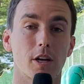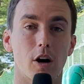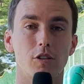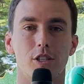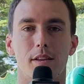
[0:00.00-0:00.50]

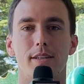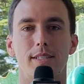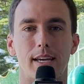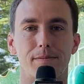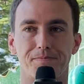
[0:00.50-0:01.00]
coach on the
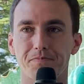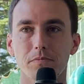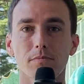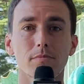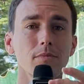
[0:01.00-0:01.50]
team,
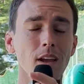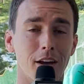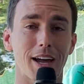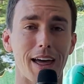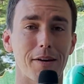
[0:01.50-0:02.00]
a
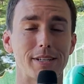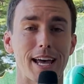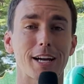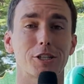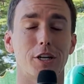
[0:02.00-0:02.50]
guy that was
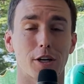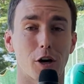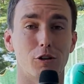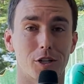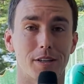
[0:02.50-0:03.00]
actually a
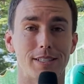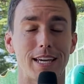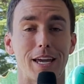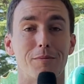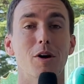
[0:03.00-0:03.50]
coach on the
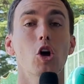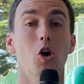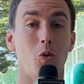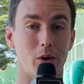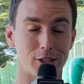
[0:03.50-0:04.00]
team
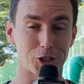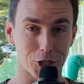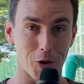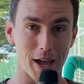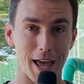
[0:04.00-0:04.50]
when
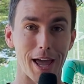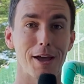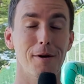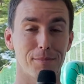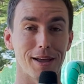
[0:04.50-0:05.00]
Shohei
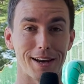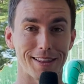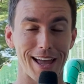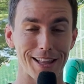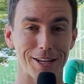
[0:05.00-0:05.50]
played at
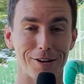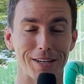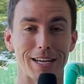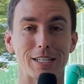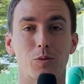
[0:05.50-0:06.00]
that little
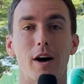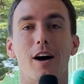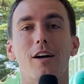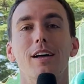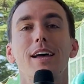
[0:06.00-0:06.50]
league as
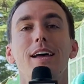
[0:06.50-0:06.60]
well.